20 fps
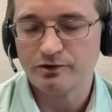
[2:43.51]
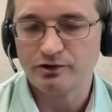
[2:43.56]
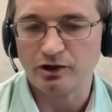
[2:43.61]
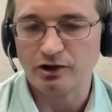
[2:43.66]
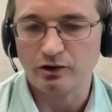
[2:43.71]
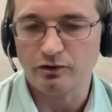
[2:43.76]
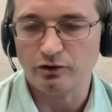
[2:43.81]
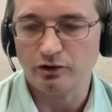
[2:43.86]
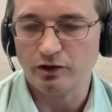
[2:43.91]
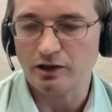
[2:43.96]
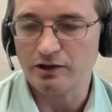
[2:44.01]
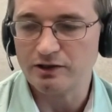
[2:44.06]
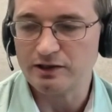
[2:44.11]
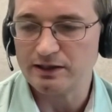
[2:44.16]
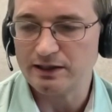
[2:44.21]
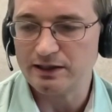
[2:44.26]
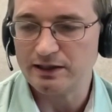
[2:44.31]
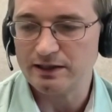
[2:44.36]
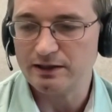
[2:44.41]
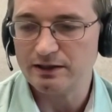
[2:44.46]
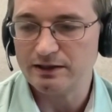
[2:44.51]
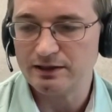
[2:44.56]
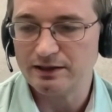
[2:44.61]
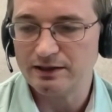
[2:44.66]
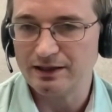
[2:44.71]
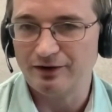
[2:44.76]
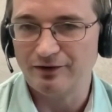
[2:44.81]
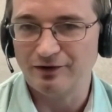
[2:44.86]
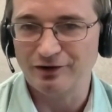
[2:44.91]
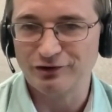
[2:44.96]
So you're going to need,
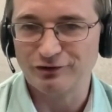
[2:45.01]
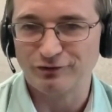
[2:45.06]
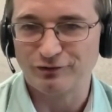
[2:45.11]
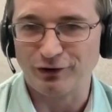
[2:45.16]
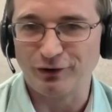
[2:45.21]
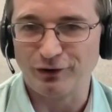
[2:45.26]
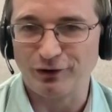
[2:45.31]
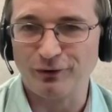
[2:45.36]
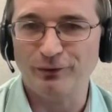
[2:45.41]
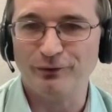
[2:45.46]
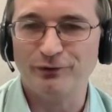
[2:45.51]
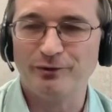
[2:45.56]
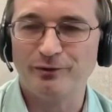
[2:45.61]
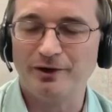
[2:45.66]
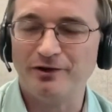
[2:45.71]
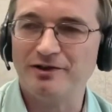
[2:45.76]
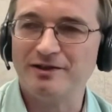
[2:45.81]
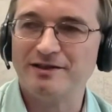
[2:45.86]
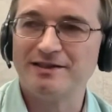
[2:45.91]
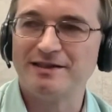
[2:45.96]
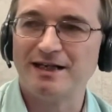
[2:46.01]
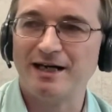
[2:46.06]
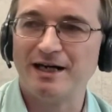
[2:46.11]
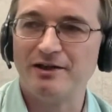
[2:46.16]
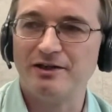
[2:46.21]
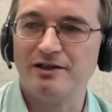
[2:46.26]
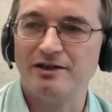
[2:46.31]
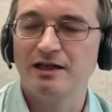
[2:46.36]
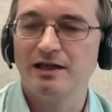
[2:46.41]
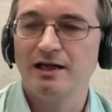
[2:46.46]
in this role, to
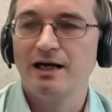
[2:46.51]
understand